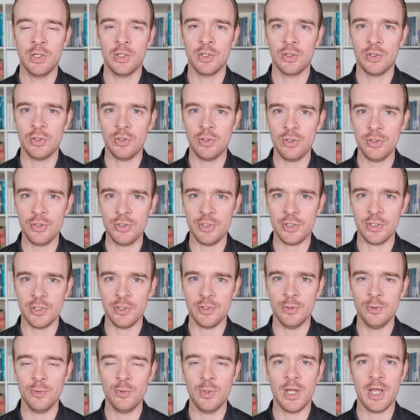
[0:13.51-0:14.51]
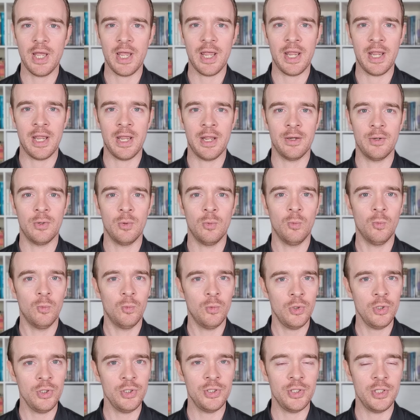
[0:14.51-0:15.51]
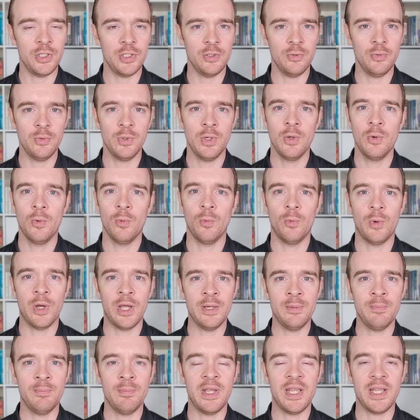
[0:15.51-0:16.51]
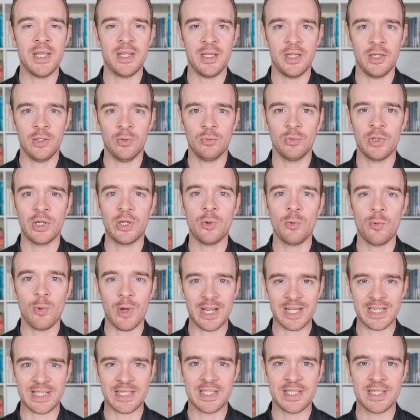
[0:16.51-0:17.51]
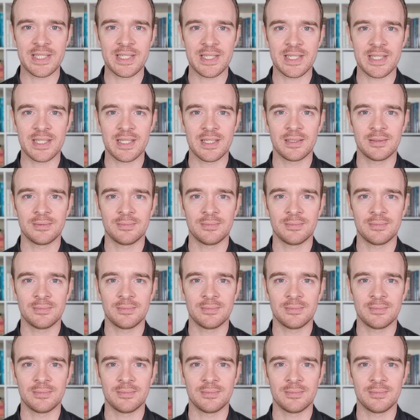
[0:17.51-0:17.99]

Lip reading: could you, and would you when making requests.